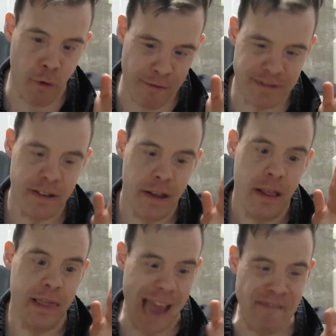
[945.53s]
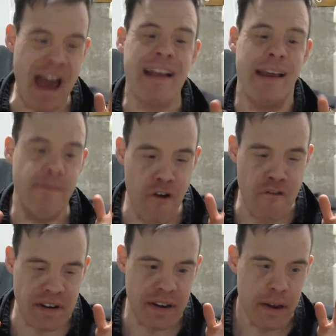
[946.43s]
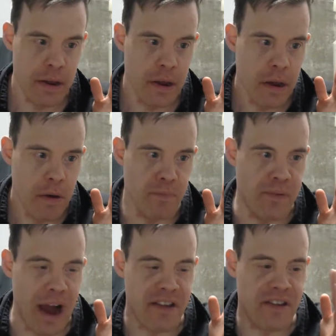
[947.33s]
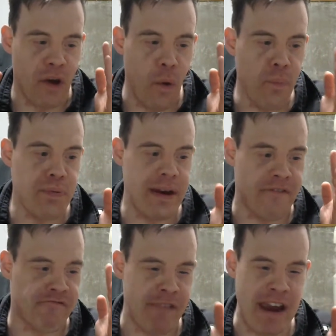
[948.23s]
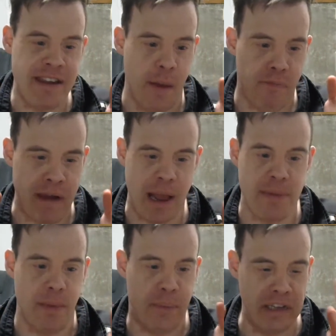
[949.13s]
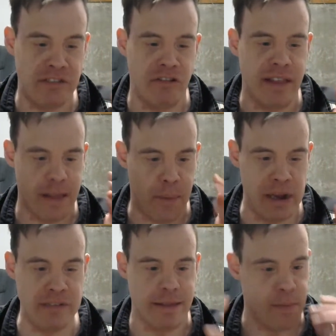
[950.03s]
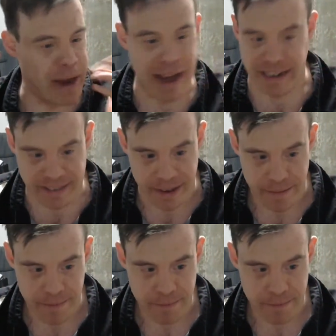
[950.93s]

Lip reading: Dwarfs live action movie, but don't be afraid to break out the pencils and the pens and the paints.